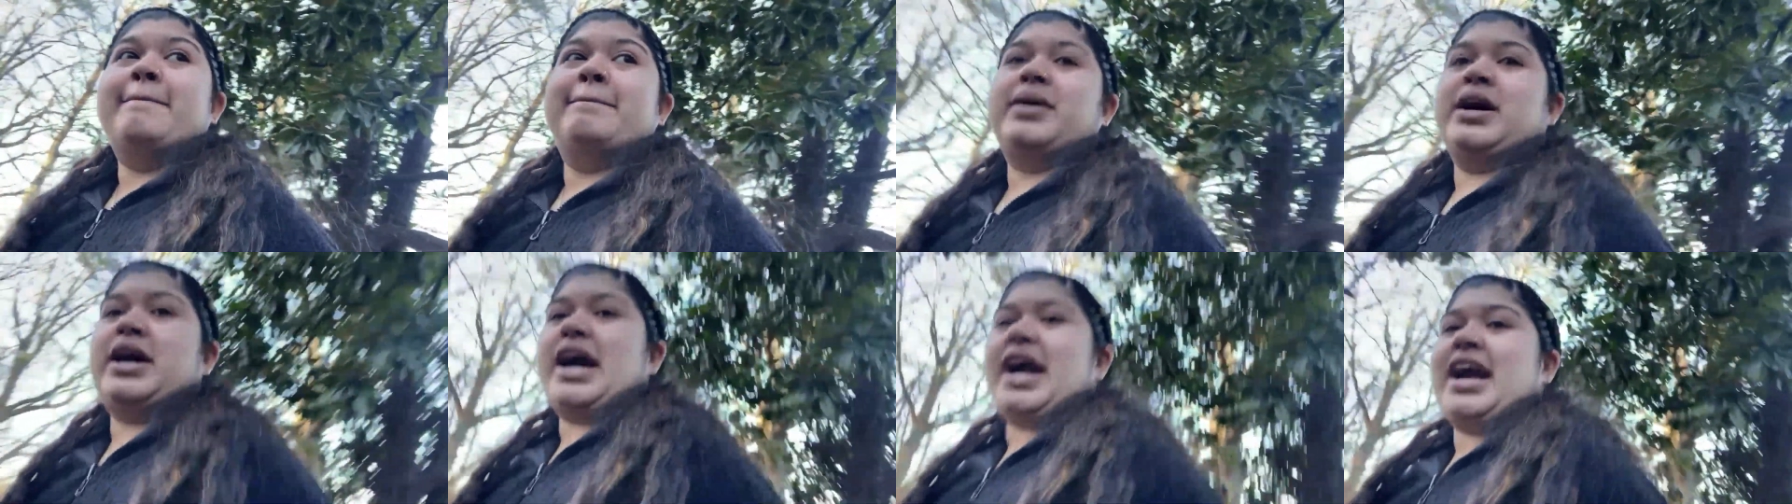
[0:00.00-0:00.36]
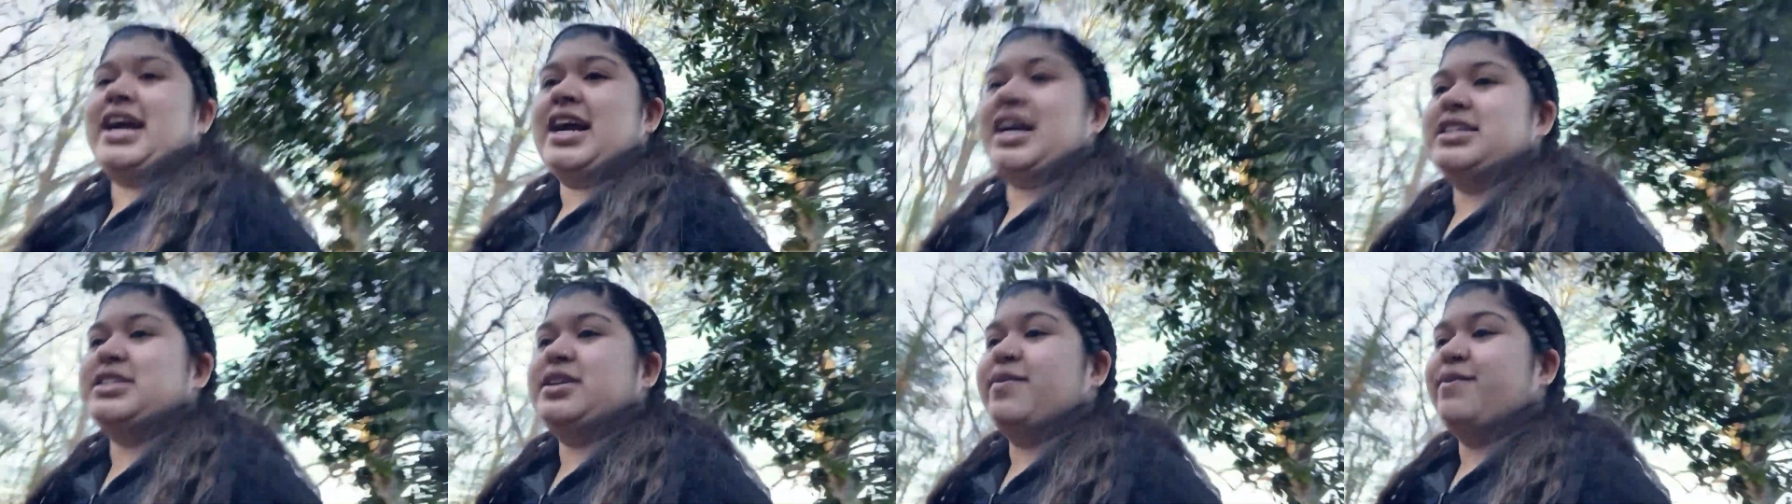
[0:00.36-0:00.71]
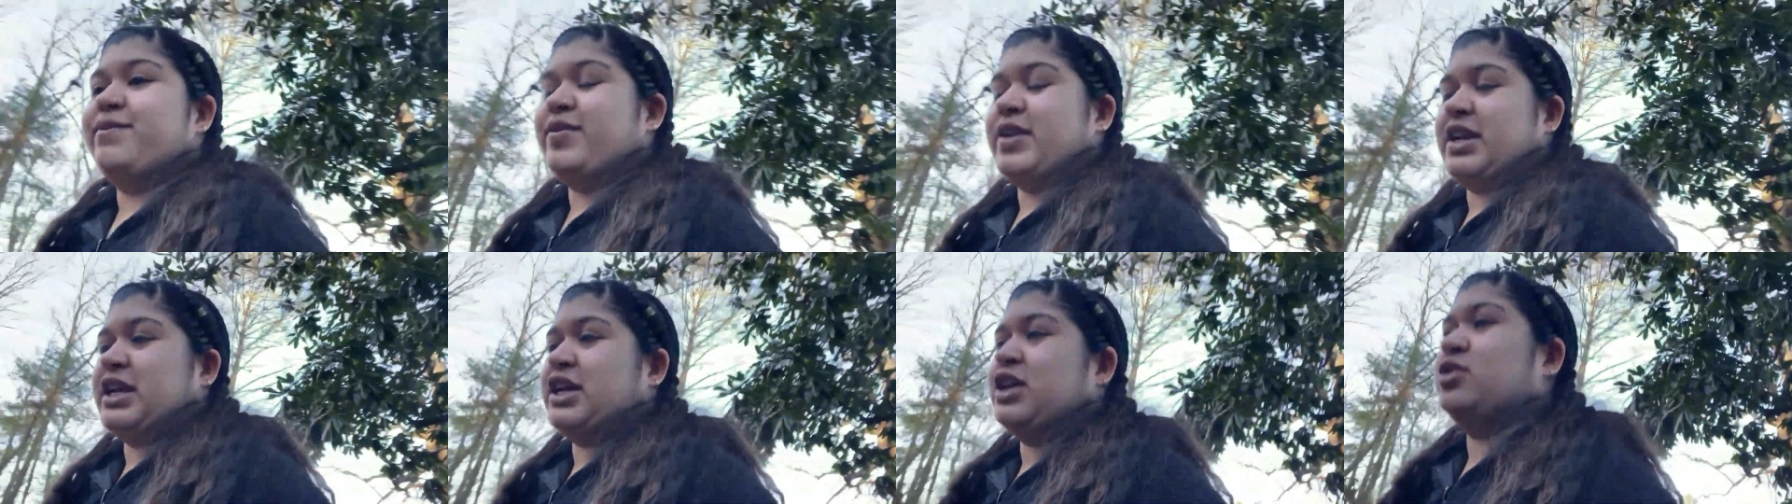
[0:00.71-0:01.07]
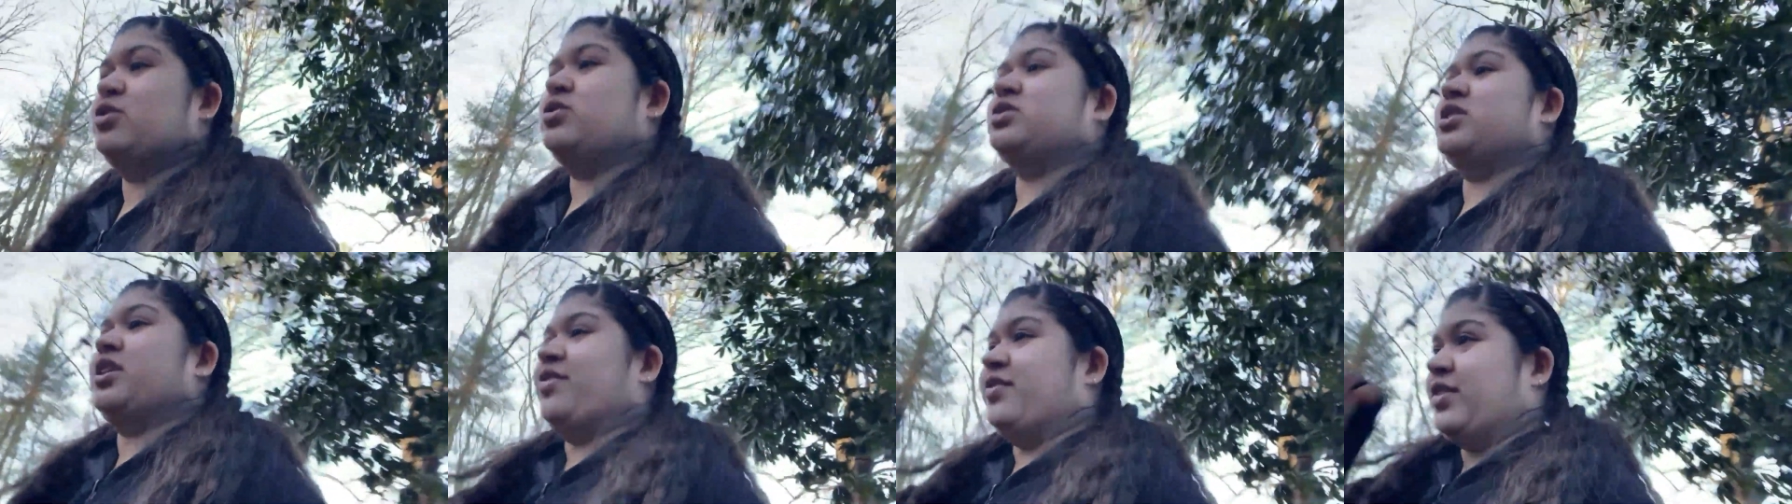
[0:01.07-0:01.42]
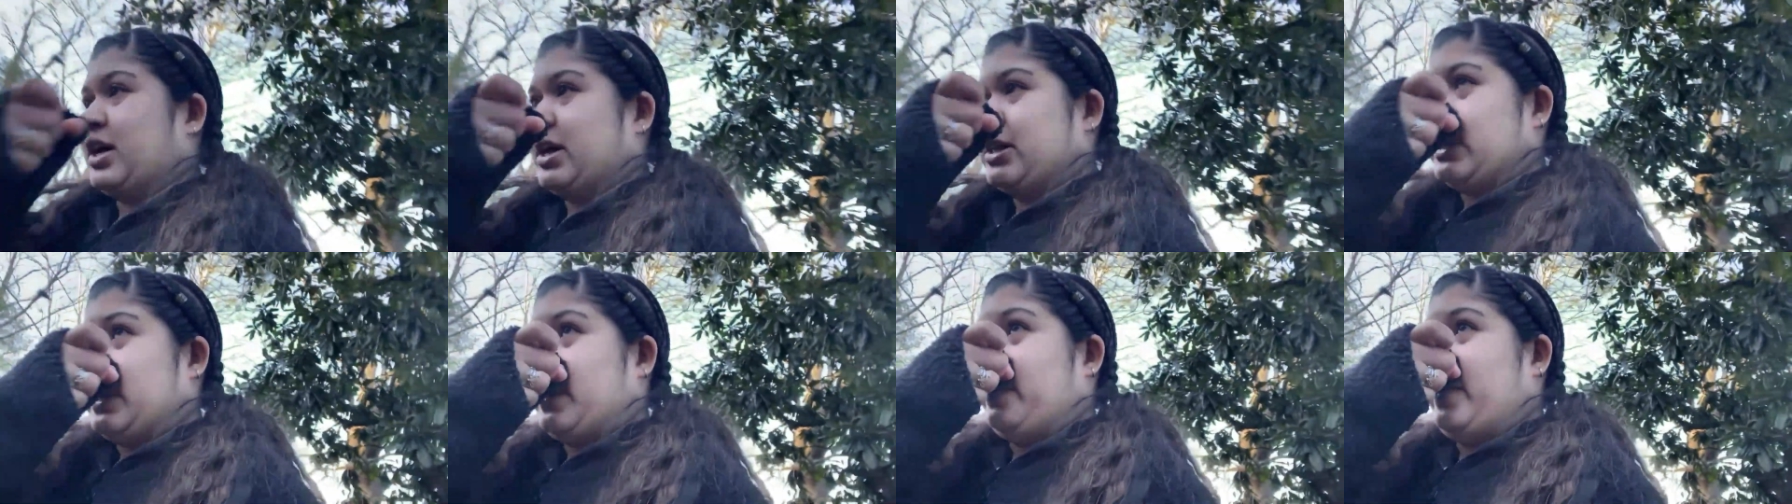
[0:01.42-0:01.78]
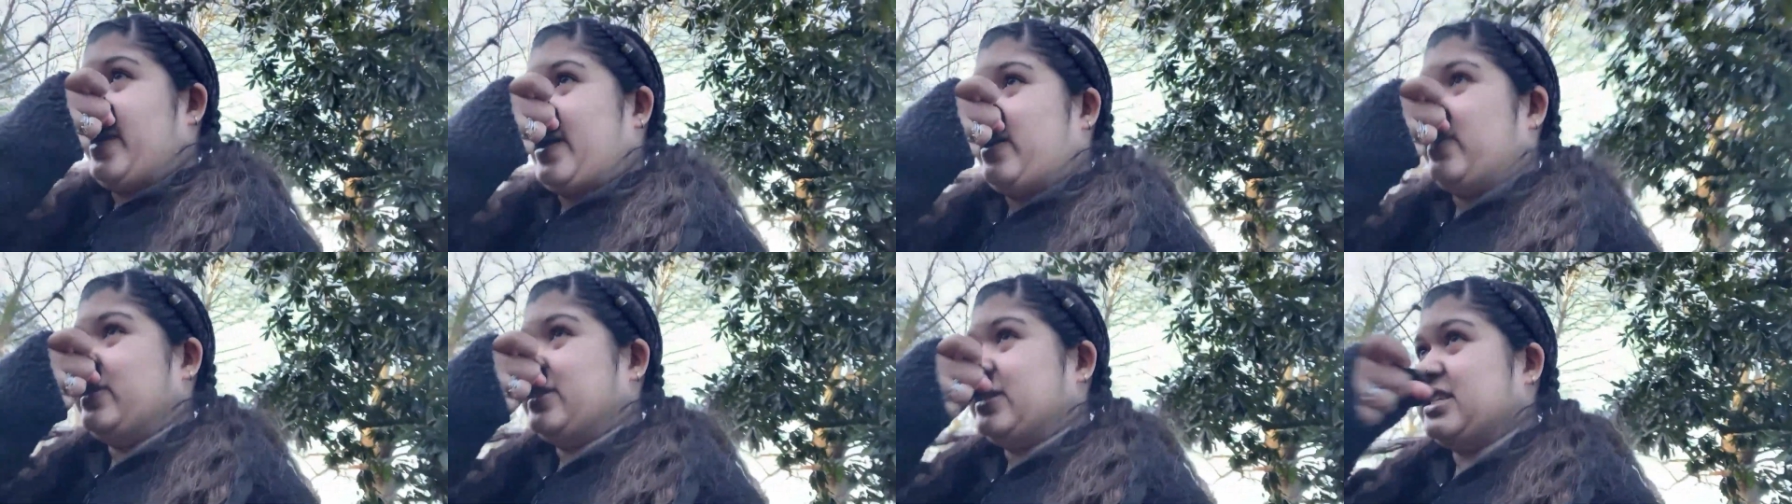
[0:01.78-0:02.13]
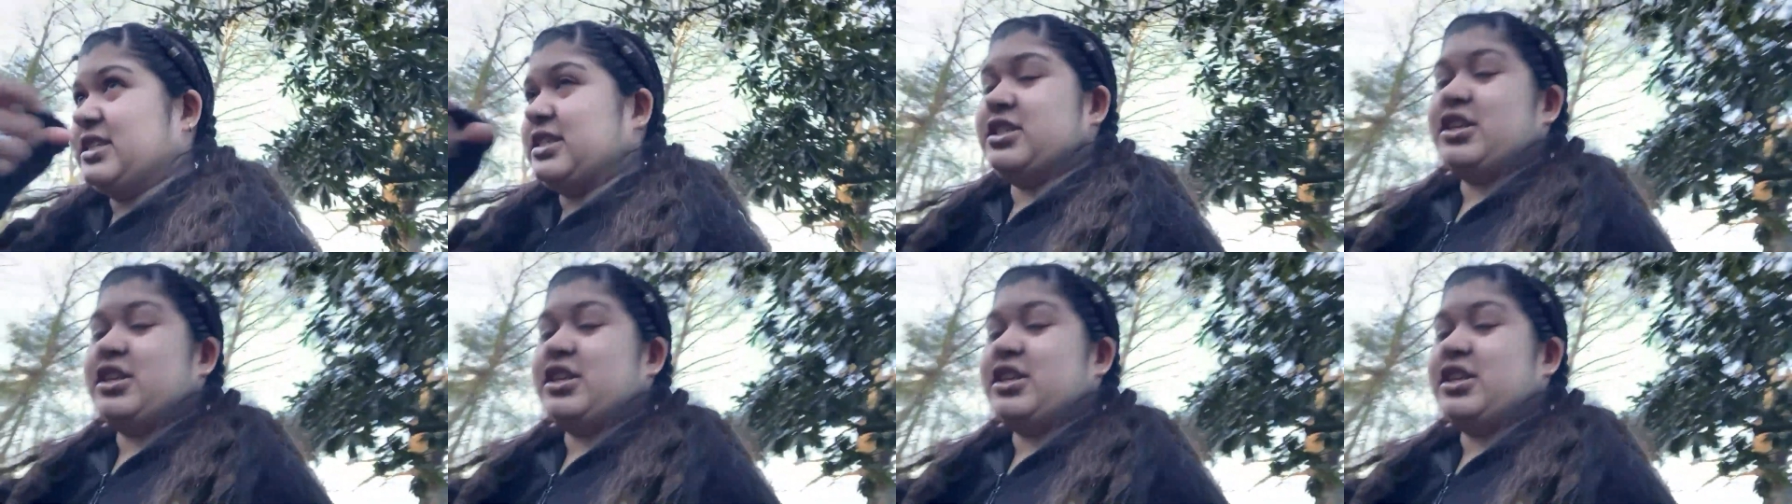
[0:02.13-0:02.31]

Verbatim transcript: But I got some videos of like the mountains and